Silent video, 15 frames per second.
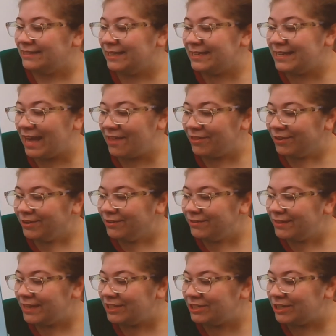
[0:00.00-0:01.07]
Together,
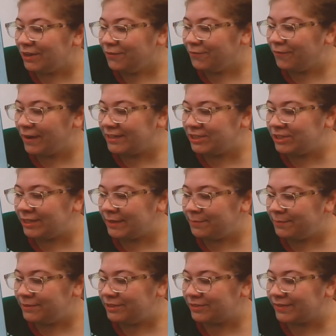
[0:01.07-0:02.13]
they share
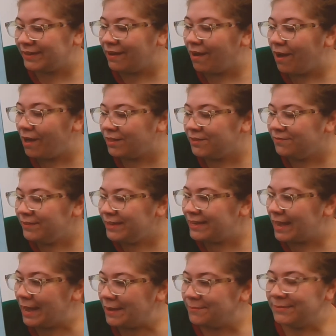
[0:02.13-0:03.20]
friendship during all of the
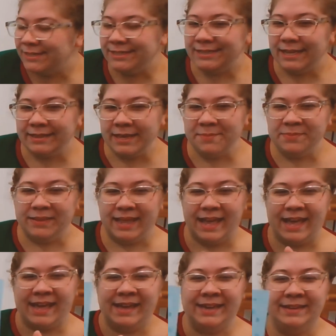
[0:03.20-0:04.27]
games that they
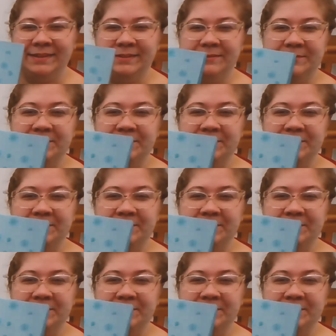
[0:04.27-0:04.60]
play.